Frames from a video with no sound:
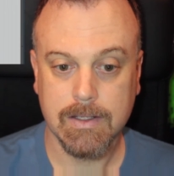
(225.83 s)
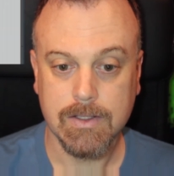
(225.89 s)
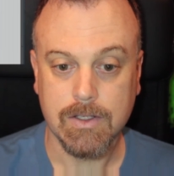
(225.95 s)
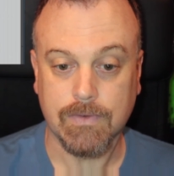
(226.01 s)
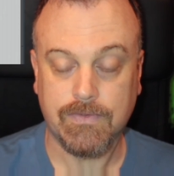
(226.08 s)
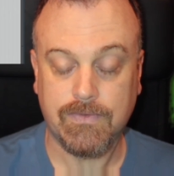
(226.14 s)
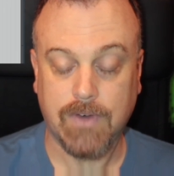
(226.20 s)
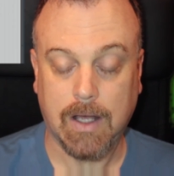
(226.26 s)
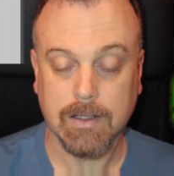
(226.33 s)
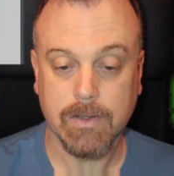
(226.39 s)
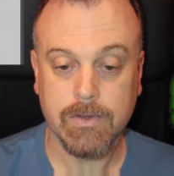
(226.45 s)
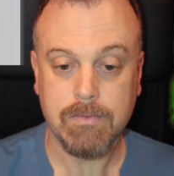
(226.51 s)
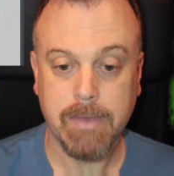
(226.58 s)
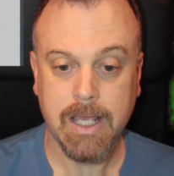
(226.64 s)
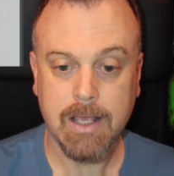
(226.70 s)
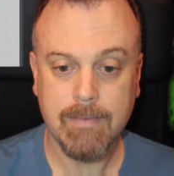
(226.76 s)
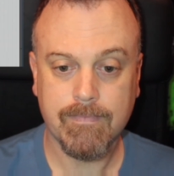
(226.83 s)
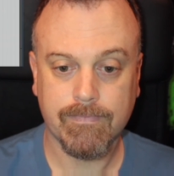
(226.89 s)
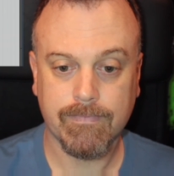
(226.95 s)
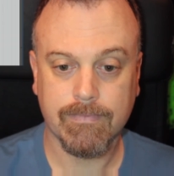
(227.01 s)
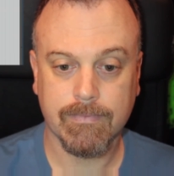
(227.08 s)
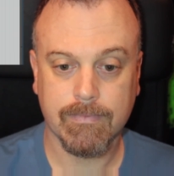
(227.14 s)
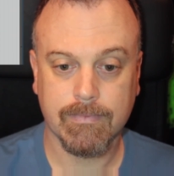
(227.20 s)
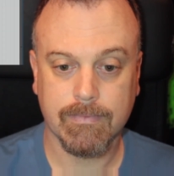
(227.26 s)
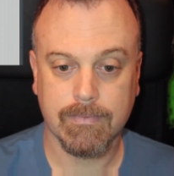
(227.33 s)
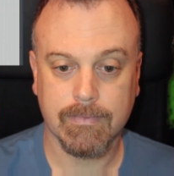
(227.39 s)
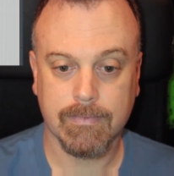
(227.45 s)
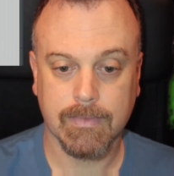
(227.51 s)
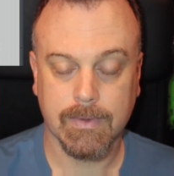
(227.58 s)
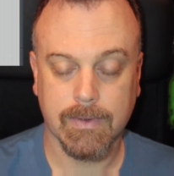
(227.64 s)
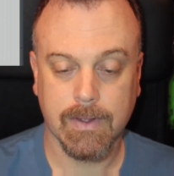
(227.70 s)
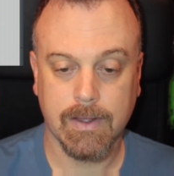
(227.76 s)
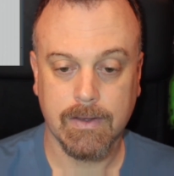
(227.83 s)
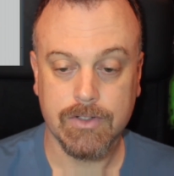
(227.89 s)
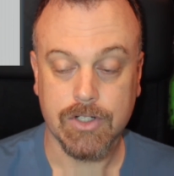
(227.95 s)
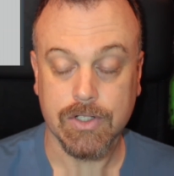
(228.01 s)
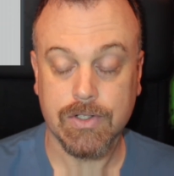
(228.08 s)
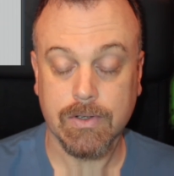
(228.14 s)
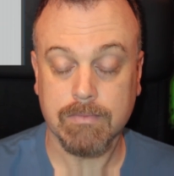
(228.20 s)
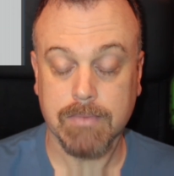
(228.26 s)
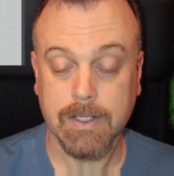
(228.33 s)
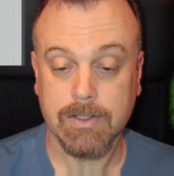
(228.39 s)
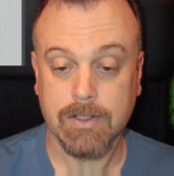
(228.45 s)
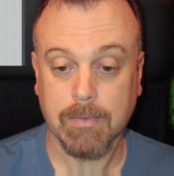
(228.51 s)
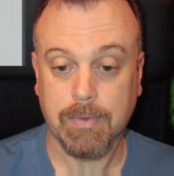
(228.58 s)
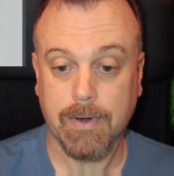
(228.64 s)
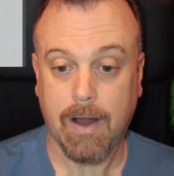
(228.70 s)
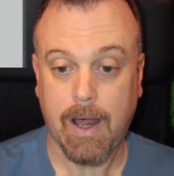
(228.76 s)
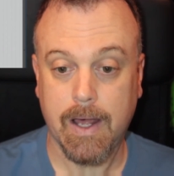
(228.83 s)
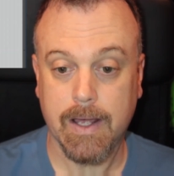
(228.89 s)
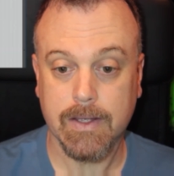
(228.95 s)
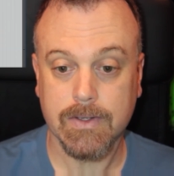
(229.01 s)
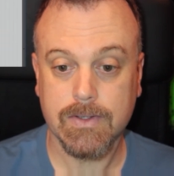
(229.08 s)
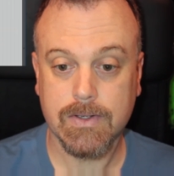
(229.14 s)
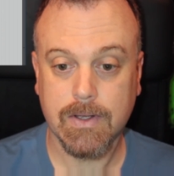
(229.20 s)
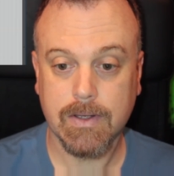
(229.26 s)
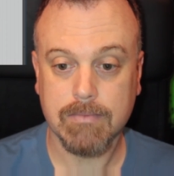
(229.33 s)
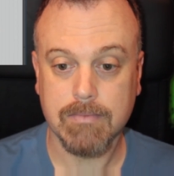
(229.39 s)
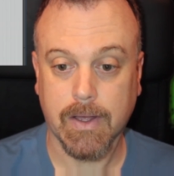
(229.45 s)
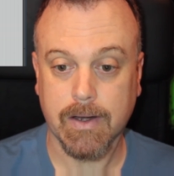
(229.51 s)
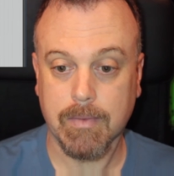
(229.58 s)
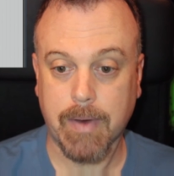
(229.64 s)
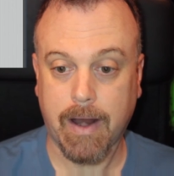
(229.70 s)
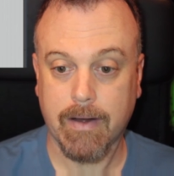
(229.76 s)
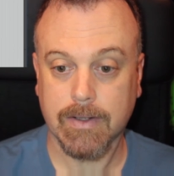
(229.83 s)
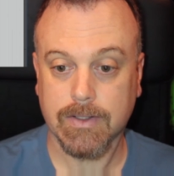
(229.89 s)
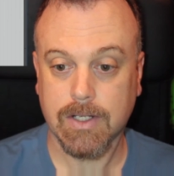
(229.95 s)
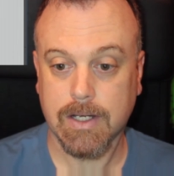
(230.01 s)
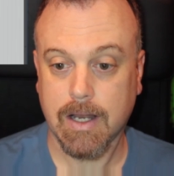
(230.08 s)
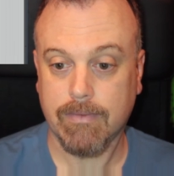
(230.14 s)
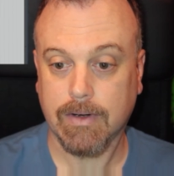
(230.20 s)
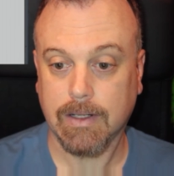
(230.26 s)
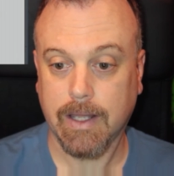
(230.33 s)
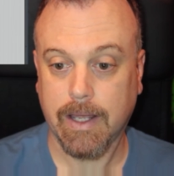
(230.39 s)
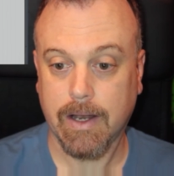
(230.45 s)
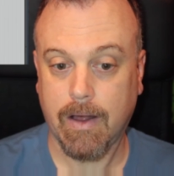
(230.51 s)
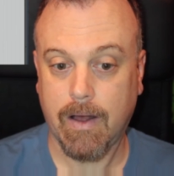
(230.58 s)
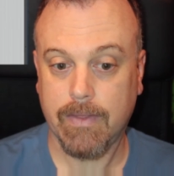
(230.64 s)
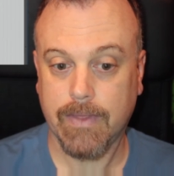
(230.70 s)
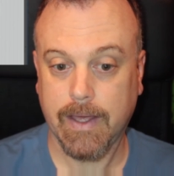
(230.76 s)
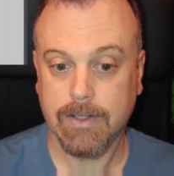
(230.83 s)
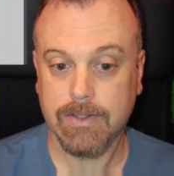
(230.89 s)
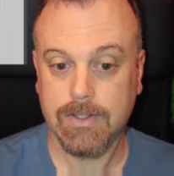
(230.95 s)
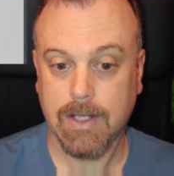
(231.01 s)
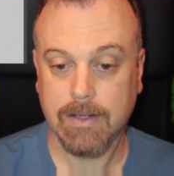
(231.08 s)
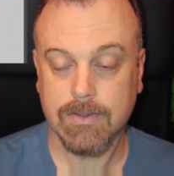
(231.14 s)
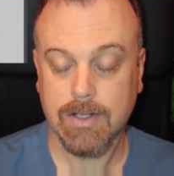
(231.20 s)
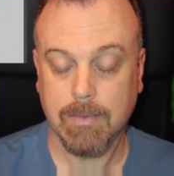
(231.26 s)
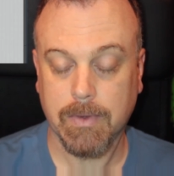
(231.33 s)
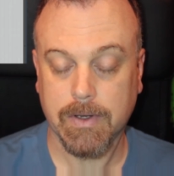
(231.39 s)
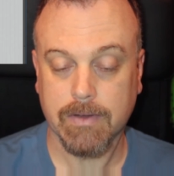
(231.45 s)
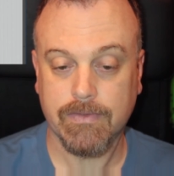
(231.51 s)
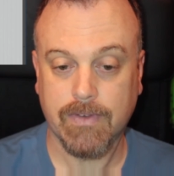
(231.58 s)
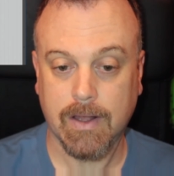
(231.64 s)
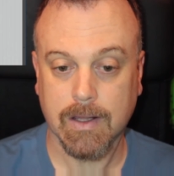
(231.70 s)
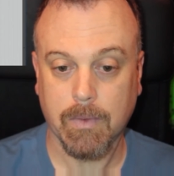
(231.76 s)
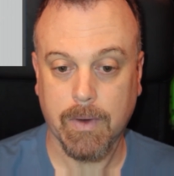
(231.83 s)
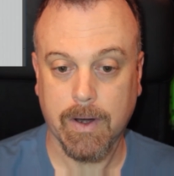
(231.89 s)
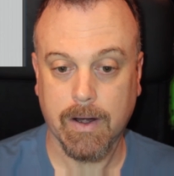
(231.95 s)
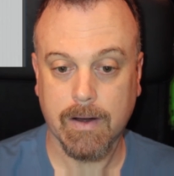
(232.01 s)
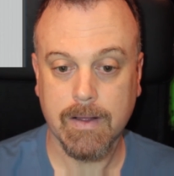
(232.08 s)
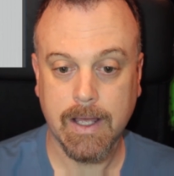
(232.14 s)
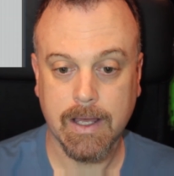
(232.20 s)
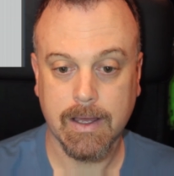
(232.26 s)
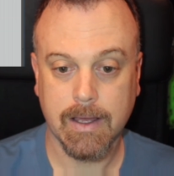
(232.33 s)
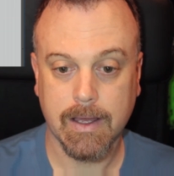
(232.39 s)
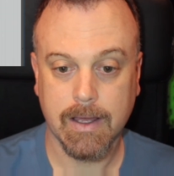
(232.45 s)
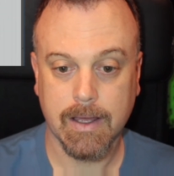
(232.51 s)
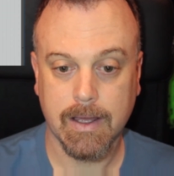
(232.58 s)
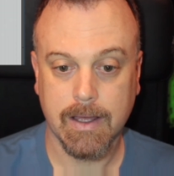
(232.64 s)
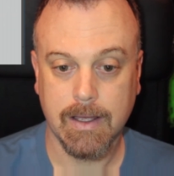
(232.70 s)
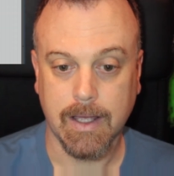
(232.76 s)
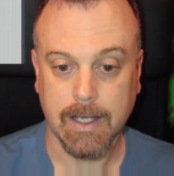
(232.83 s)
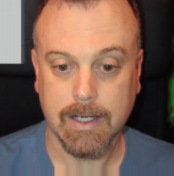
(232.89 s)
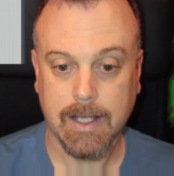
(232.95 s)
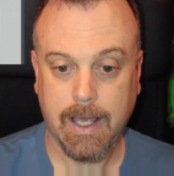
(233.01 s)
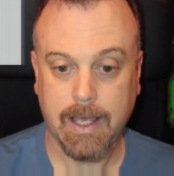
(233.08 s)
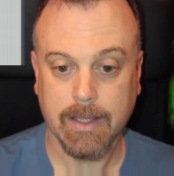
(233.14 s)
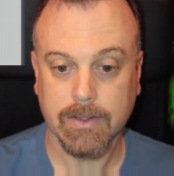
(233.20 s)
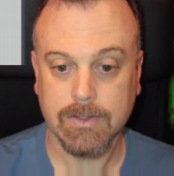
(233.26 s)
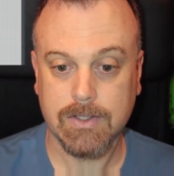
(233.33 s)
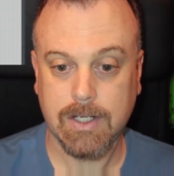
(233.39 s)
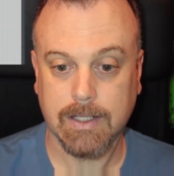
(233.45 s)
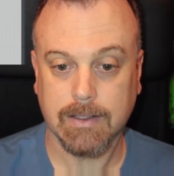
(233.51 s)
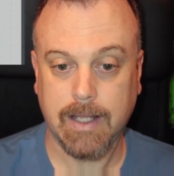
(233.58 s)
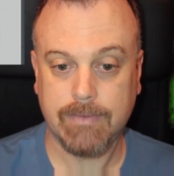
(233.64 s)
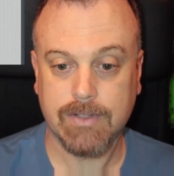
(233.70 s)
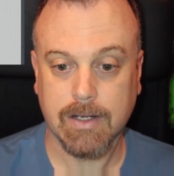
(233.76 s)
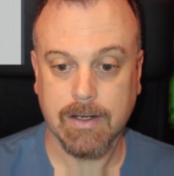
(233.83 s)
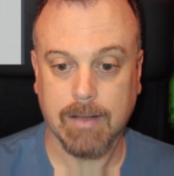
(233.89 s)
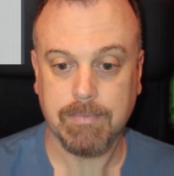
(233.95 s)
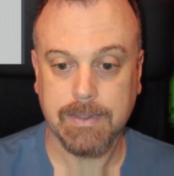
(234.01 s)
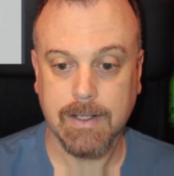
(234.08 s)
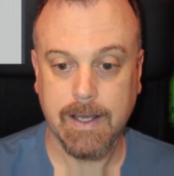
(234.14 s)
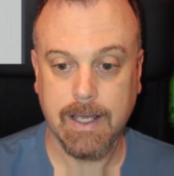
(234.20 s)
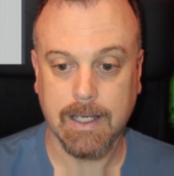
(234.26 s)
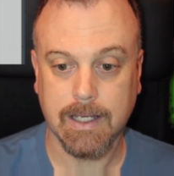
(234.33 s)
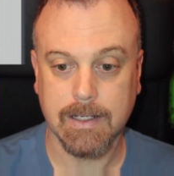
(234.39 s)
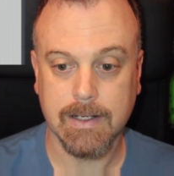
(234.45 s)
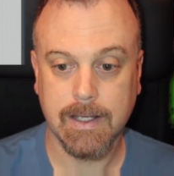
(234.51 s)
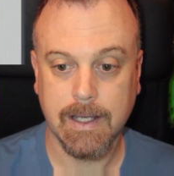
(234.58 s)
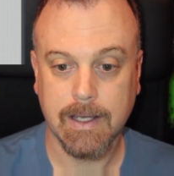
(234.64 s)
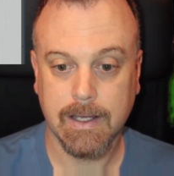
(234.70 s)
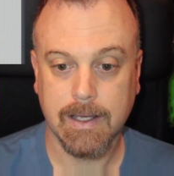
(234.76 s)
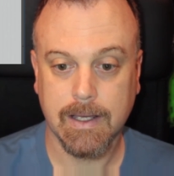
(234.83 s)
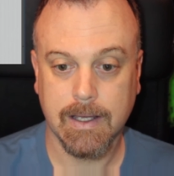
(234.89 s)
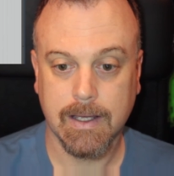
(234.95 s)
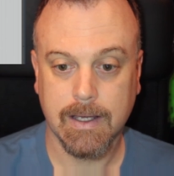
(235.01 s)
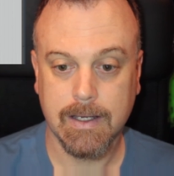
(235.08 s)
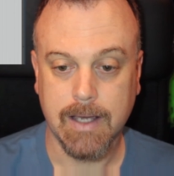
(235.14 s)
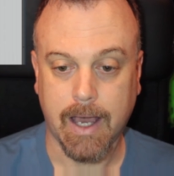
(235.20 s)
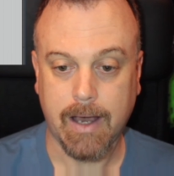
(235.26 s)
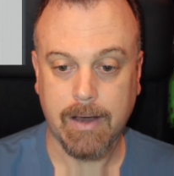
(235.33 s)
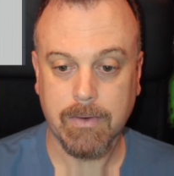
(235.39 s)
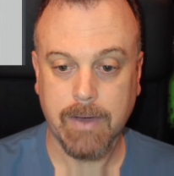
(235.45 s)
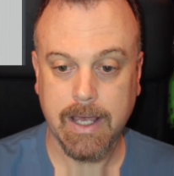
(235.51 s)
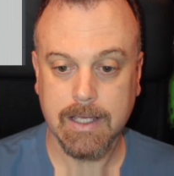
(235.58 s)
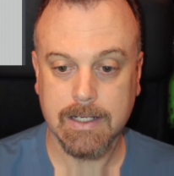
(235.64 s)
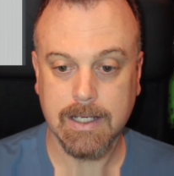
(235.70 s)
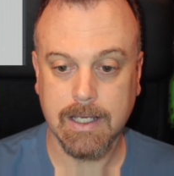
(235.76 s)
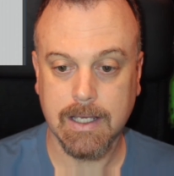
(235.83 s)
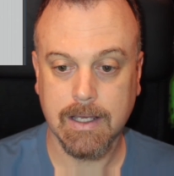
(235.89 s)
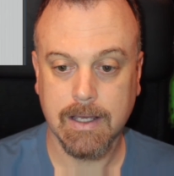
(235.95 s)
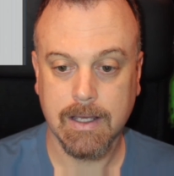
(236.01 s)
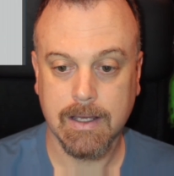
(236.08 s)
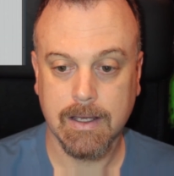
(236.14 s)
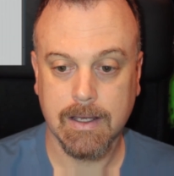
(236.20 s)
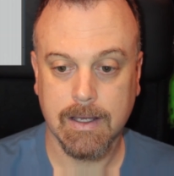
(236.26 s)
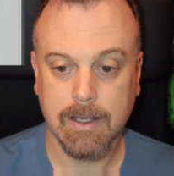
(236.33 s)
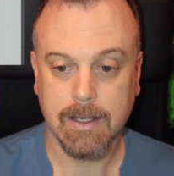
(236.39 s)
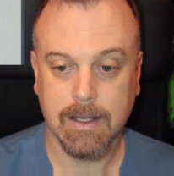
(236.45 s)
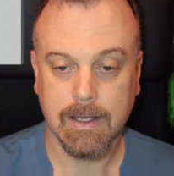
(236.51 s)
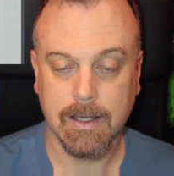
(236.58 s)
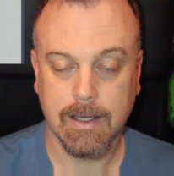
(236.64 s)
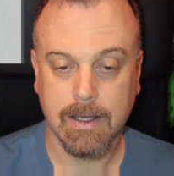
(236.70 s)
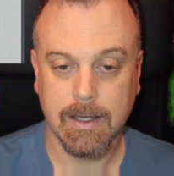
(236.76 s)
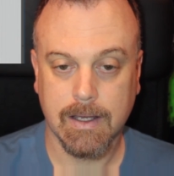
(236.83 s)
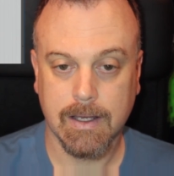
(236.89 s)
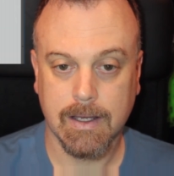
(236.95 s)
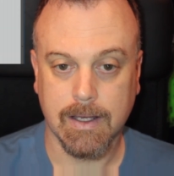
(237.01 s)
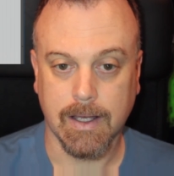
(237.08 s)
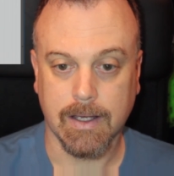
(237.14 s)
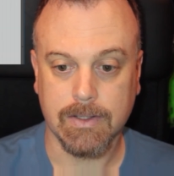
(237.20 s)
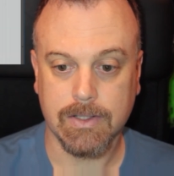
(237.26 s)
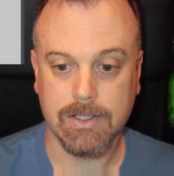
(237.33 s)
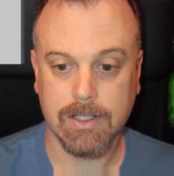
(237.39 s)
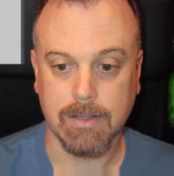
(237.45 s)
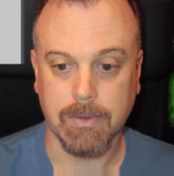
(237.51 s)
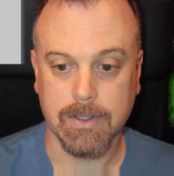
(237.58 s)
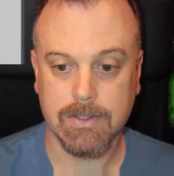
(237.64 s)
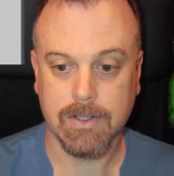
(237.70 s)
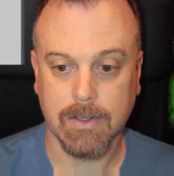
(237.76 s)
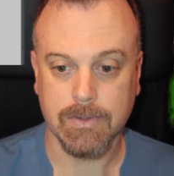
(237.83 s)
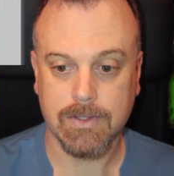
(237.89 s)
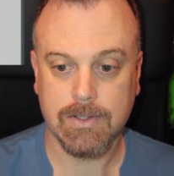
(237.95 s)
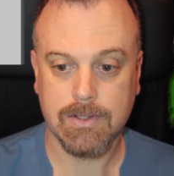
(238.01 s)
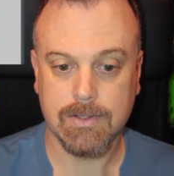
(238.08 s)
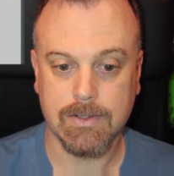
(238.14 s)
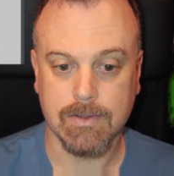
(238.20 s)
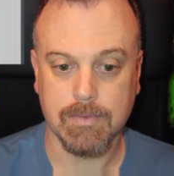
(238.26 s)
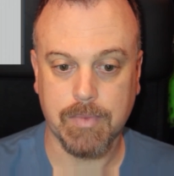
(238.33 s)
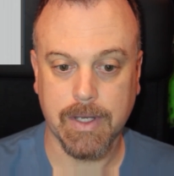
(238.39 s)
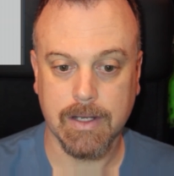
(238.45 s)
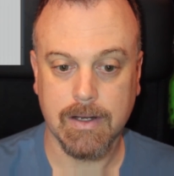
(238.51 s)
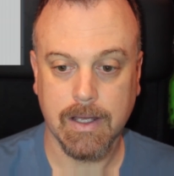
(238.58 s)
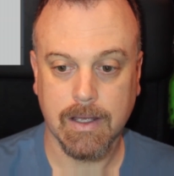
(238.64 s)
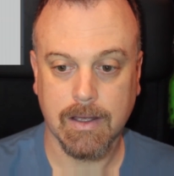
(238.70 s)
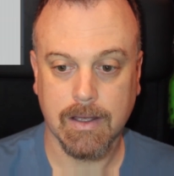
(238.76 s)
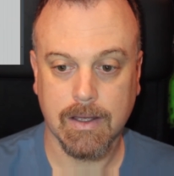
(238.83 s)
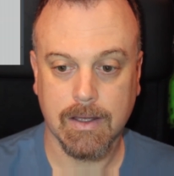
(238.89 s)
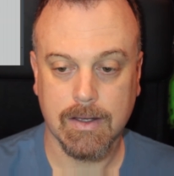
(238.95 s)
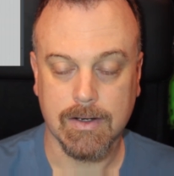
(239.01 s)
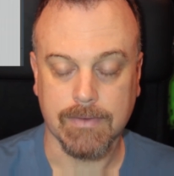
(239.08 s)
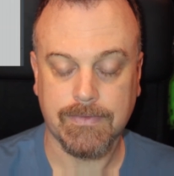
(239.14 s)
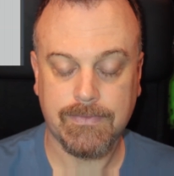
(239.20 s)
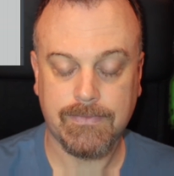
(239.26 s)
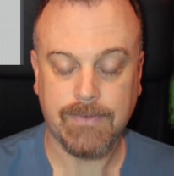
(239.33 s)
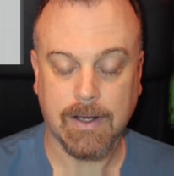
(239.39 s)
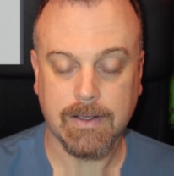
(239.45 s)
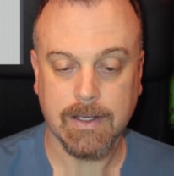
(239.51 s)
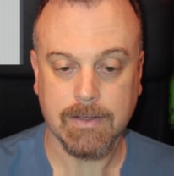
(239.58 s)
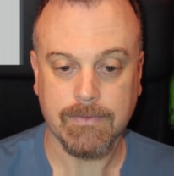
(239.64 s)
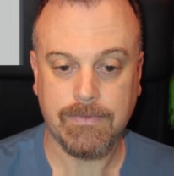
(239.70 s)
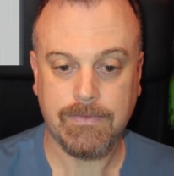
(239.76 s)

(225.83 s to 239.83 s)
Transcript: You followed me? She shouldn't be surprised, but her parents had never let on they'd sent someone to follow her. And hell, she'd left on a plane. How had he... Oh, she was so stupid. Her fucking